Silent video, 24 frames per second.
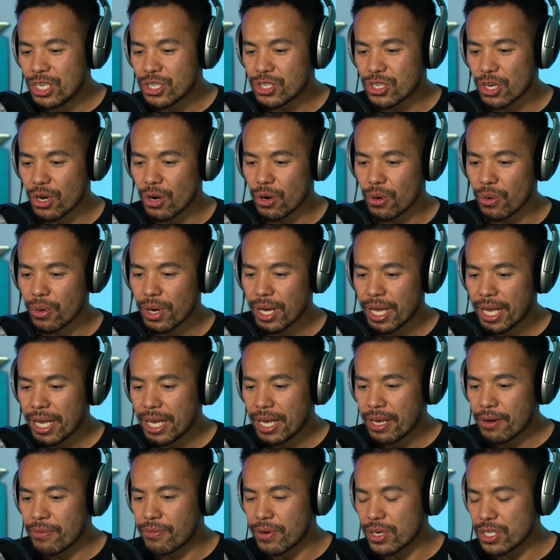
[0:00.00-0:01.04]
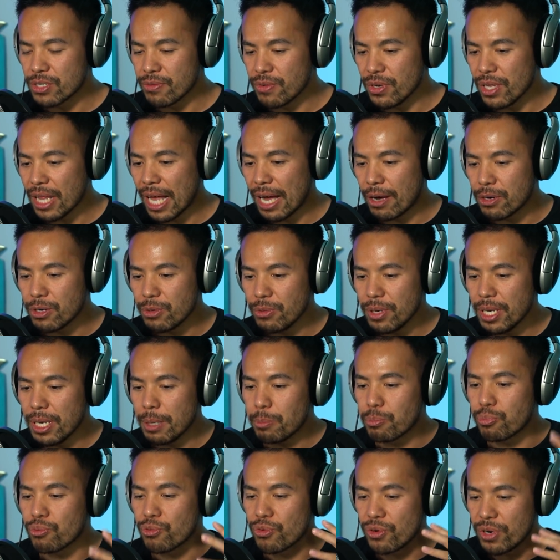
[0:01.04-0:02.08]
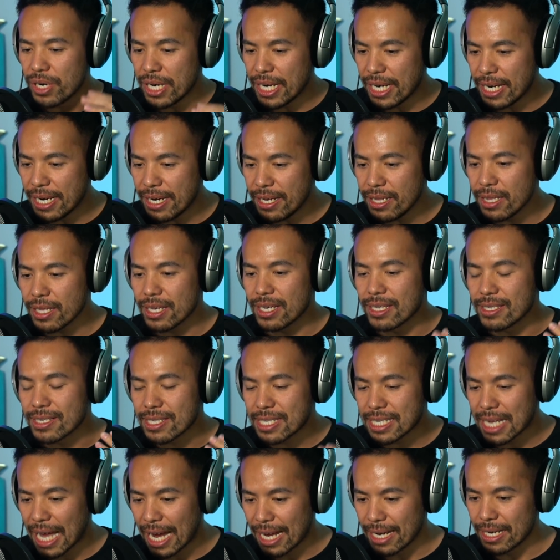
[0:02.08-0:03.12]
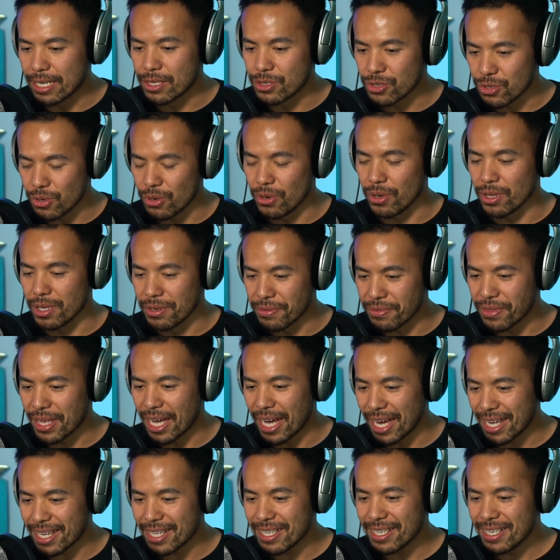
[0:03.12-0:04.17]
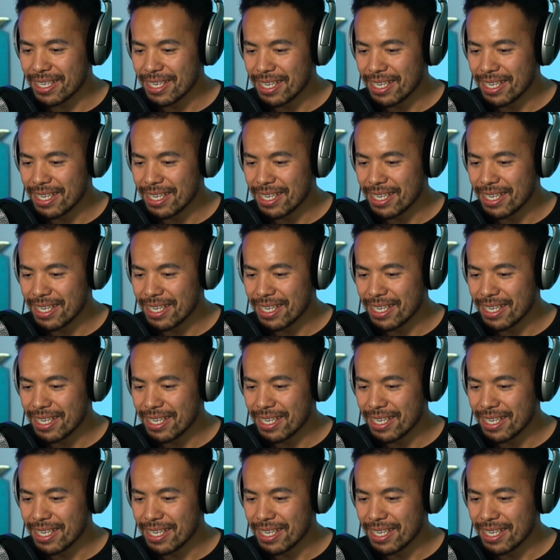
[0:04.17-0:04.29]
So first of all, how do we breathe and silence all of that?